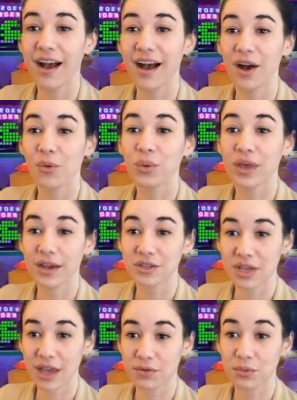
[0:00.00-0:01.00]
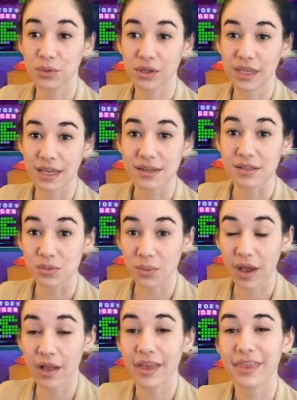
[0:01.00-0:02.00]
We actually have a real hint as
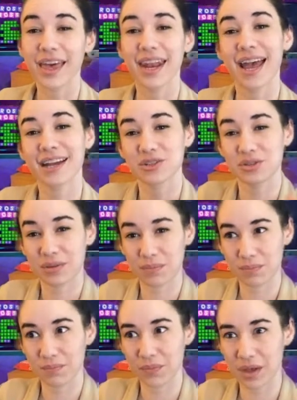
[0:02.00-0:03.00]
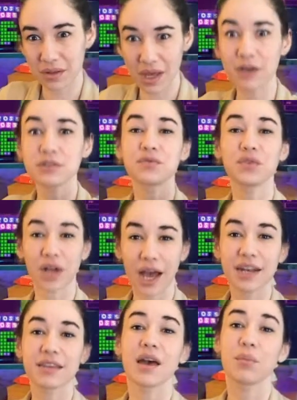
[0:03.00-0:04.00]
well, and that actually allows for
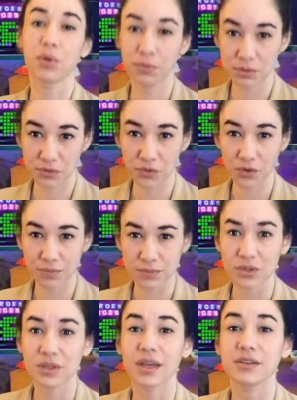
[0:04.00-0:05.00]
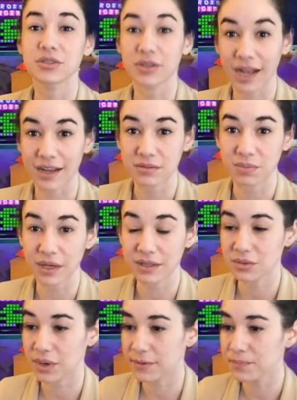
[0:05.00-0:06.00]
kind of that purposeful communication aspect,
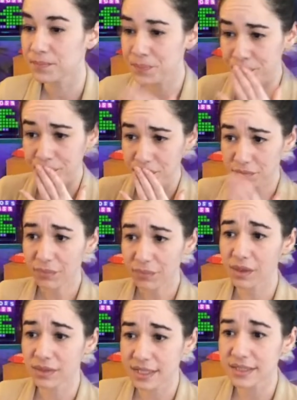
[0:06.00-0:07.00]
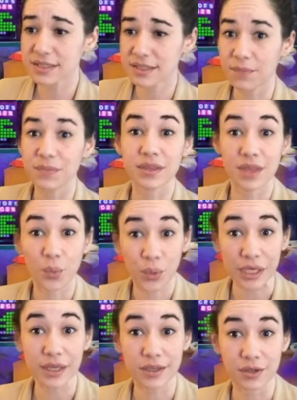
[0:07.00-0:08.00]
right? This is something that we
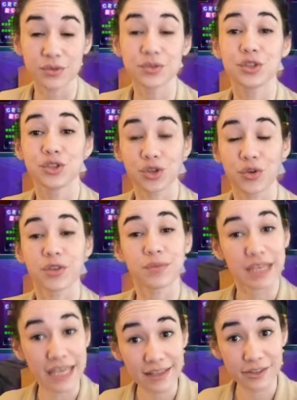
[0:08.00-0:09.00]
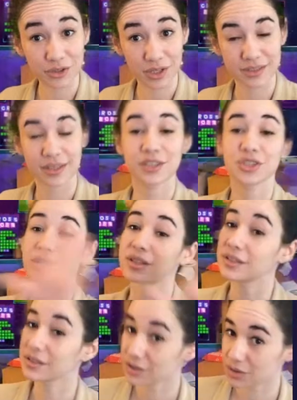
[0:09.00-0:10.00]
can use to show them the English translation
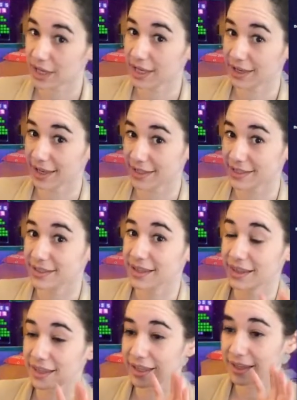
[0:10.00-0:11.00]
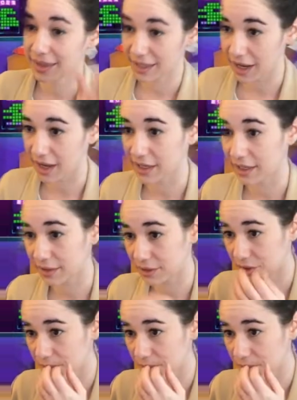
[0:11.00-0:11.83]
so they can guess the non-English.